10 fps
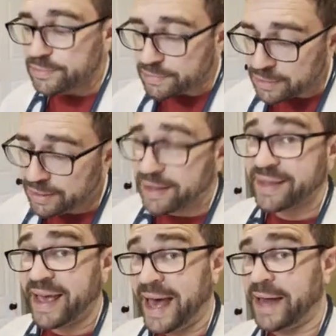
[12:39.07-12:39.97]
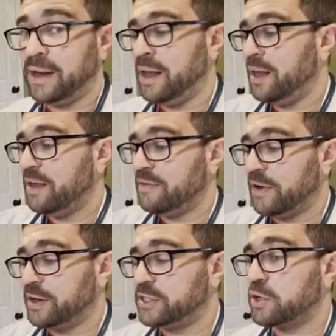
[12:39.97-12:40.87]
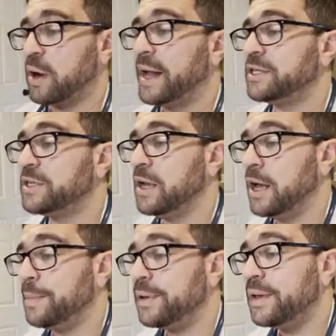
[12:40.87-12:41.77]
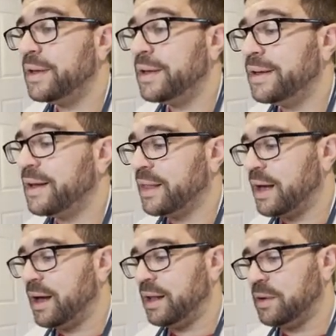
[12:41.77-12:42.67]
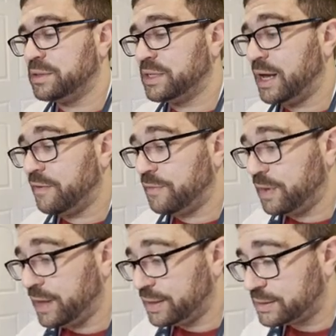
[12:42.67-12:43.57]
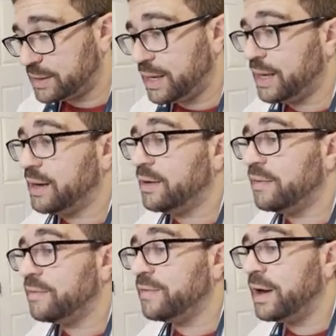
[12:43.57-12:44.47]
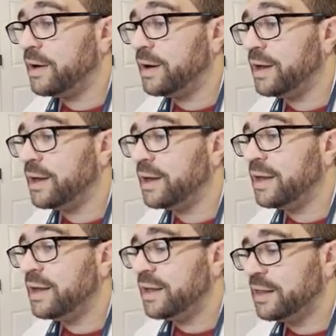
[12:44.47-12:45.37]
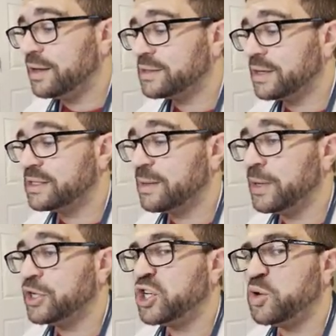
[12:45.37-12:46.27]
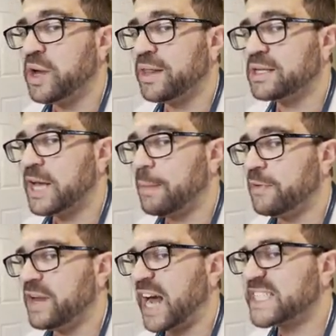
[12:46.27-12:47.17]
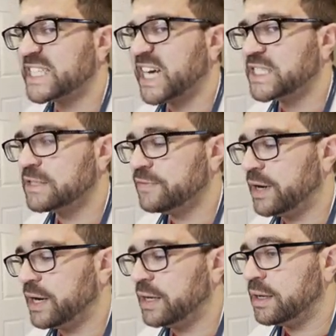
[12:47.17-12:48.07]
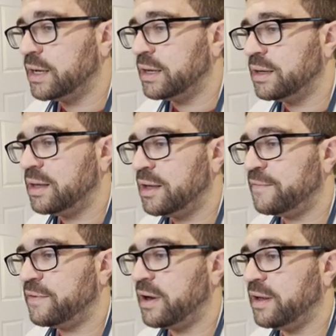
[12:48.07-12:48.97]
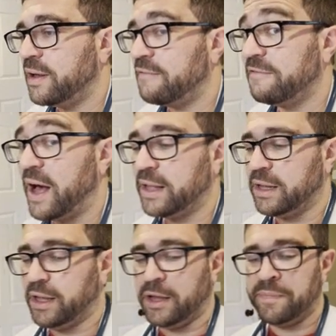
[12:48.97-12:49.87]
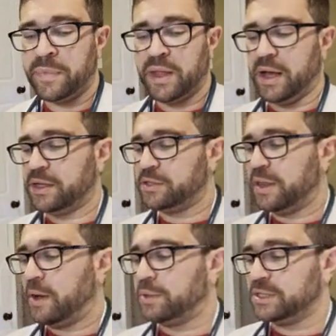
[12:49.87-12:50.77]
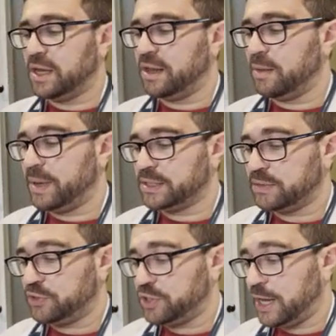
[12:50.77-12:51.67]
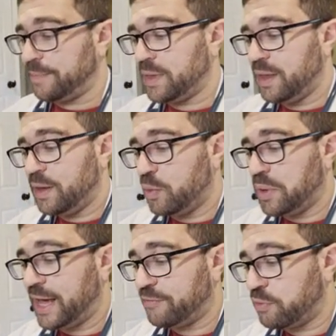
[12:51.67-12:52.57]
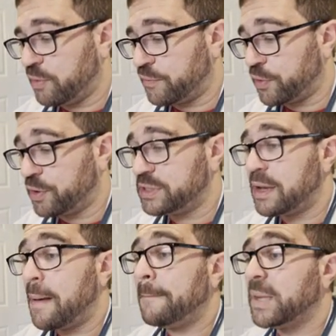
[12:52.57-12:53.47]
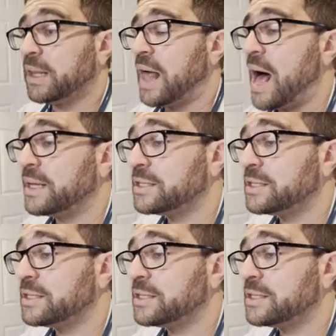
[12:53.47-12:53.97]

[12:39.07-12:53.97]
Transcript: Again, very scratched up on the holo side of things, and very looks like somebody chewed on the top of it very violently. So that one's not in the best of shape. We have a reverse Blossom